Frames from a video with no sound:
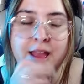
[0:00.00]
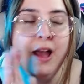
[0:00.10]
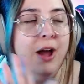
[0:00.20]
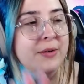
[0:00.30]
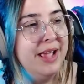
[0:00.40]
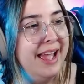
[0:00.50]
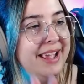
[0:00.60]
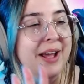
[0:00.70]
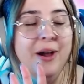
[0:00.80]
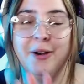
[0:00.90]
Okay,
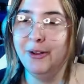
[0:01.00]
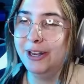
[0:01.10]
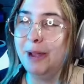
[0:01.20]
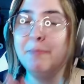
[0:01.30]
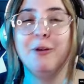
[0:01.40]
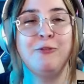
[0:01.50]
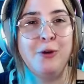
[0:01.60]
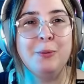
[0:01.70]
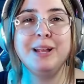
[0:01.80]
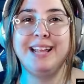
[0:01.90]
hold up.
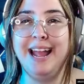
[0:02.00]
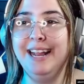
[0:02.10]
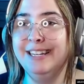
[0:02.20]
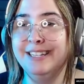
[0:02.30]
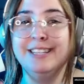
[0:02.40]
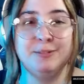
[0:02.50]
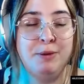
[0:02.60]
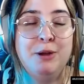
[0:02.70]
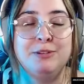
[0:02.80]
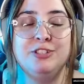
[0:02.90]
Before we get into this
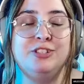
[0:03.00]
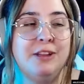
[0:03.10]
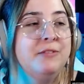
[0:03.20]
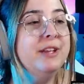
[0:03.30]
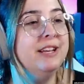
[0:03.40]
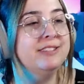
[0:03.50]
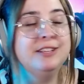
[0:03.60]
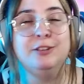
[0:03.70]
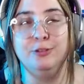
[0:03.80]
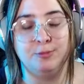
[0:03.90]
part, which is definitely gonna
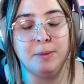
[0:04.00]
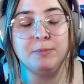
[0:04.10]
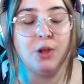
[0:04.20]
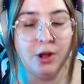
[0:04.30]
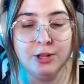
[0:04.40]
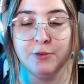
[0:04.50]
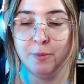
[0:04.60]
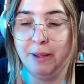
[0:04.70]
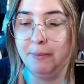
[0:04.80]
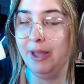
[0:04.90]
send goosebumps all over
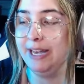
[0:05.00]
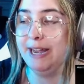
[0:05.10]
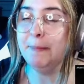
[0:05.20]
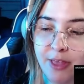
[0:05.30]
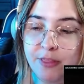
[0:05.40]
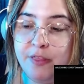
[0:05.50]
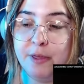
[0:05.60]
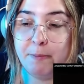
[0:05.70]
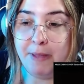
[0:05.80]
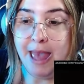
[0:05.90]
my body,
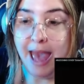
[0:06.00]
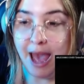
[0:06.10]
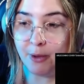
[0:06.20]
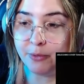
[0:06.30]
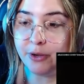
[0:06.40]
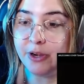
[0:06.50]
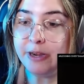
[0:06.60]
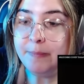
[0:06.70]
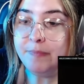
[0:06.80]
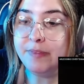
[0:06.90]
the power
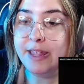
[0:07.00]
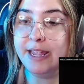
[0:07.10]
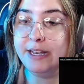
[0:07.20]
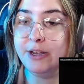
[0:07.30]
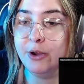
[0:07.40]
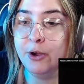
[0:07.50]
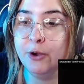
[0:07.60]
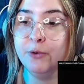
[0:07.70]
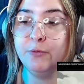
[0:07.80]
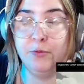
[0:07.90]
in
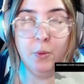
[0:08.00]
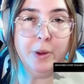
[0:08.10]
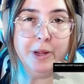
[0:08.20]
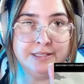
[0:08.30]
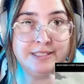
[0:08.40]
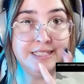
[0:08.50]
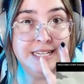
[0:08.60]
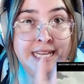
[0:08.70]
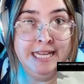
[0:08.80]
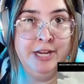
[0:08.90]
her voice
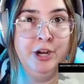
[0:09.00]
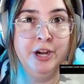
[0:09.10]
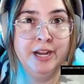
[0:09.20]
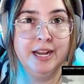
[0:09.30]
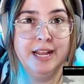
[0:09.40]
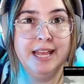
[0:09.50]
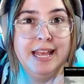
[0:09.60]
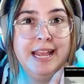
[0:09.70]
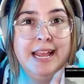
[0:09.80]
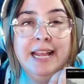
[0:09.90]
here
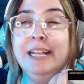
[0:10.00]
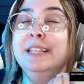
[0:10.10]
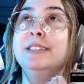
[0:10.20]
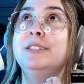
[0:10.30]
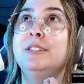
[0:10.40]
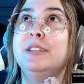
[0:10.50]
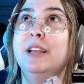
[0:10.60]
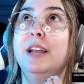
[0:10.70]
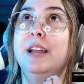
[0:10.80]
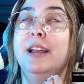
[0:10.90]
is,
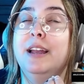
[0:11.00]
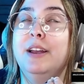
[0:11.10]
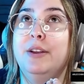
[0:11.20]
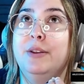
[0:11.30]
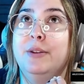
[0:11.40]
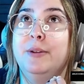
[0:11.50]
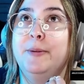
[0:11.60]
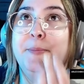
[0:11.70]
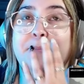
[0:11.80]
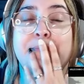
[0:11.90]
oh,
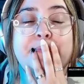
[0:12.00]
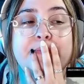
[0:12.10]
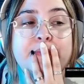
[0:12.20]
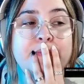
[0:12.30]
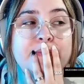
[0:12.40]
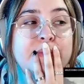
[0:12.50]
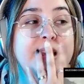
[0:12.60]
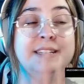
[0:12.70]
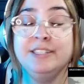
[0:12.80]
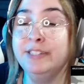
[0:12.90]

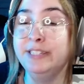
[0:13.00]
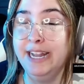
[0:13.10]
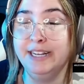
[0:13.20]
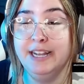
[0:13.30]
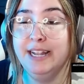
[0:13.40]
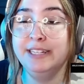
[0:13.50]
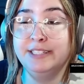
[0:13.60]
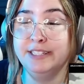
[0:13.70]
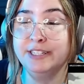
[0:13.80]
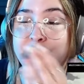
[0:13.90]
it's insane.
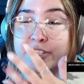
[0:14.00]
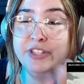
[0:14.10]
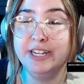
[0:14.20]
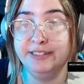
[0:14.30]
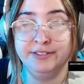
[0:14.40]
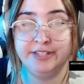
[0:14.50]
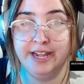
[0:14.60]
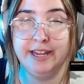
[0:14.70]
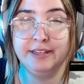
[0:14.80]
It's just insane.